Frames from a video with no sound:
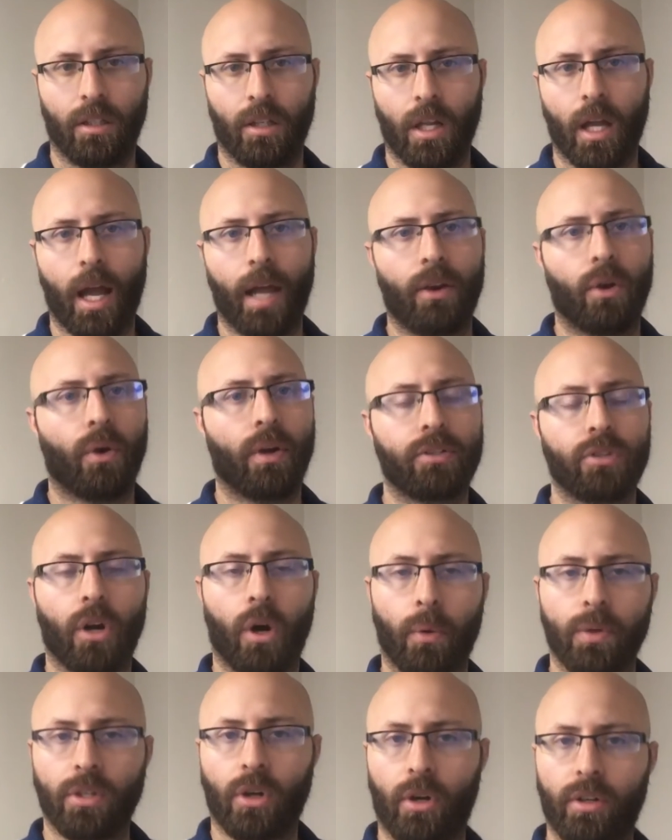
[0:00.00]
I know it's
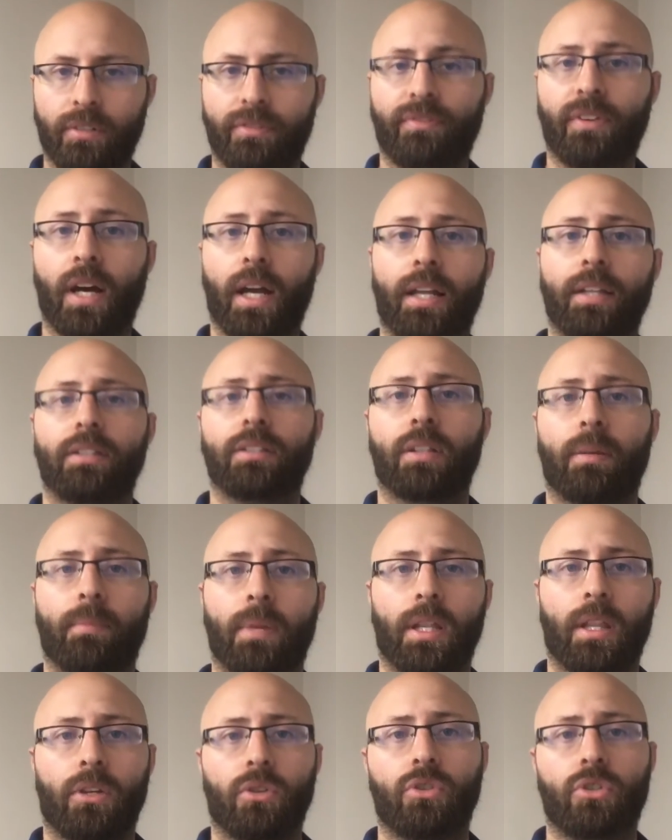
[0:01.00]
always hard to find somebody
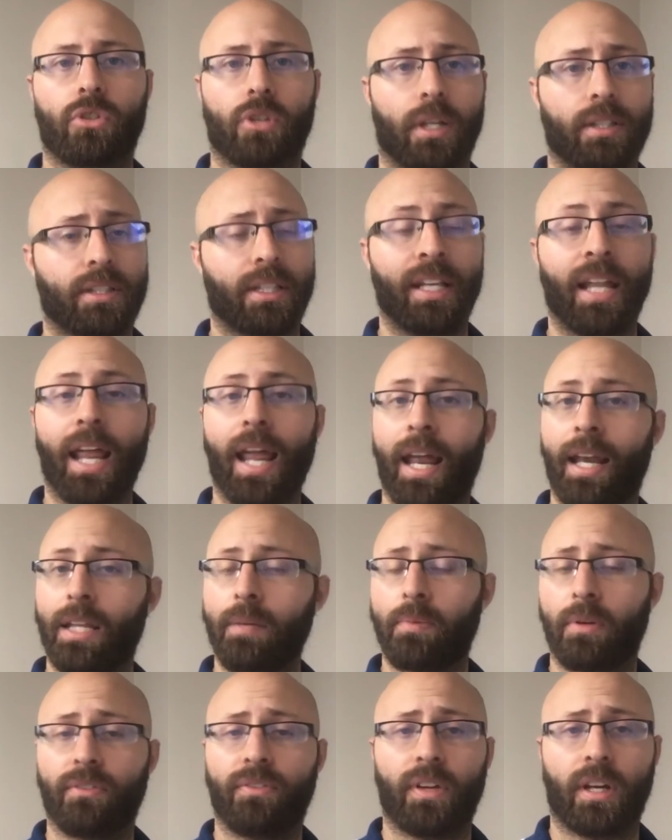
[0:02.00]
that you trust in any
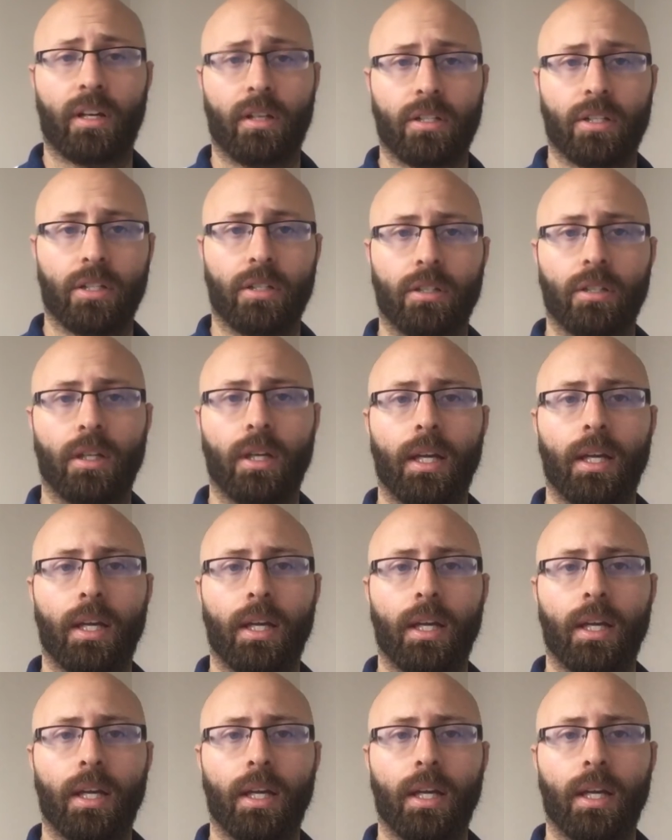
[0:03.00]
profession.